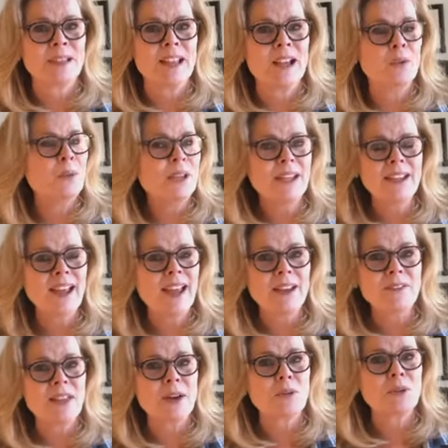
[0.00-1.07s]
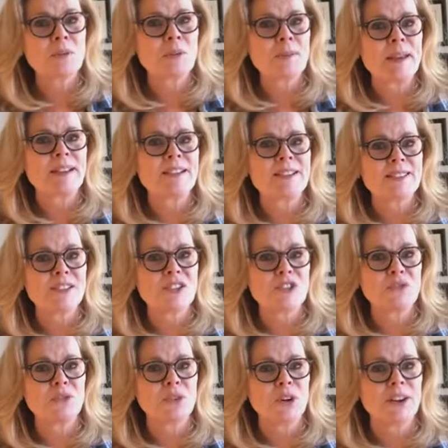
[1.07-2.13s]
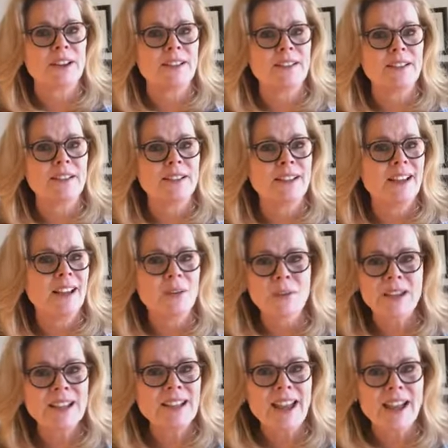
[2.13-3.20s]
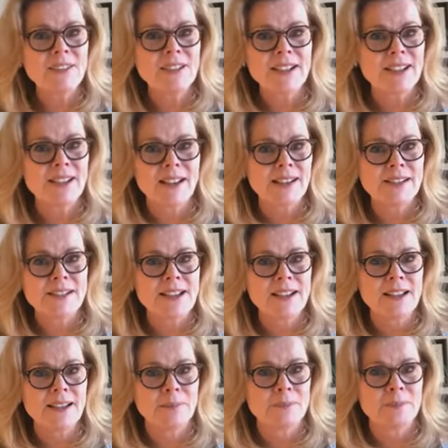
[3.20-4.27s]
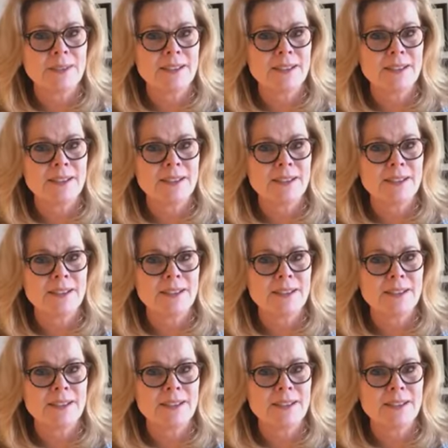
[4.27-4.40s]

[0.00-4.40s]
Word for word: And we can have that when we make a decision for it. We can have it at any time.